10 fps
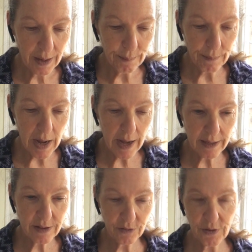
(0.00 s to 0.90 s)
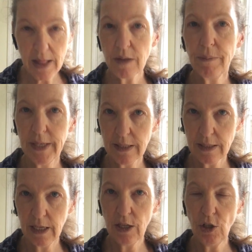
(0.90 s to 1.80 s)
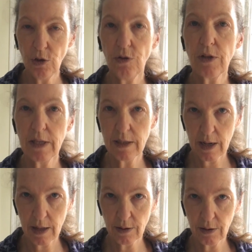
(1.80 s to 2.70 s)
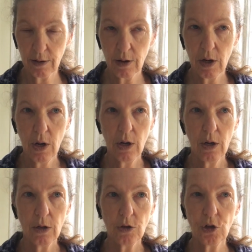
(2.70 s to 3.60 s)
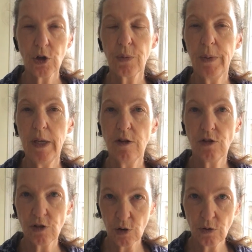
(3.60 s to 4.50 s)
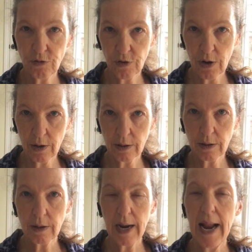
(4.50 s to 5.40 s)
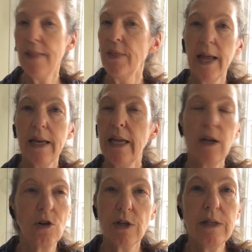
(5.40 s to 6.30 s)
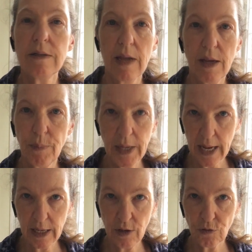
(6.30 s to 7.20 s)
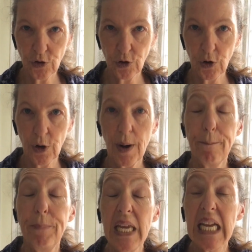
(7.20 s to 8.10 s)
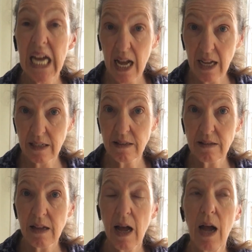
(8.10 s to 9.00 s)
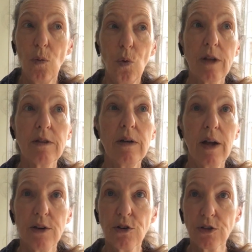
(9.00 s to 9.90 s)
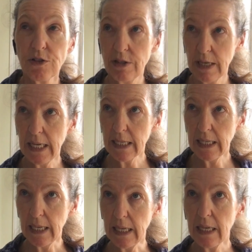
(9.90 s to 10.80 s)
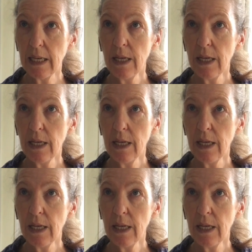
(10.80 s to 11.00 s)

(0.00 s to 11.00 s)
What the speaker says: my development in using color took me so far, and then it couldn't take me any further because I wasn't understanding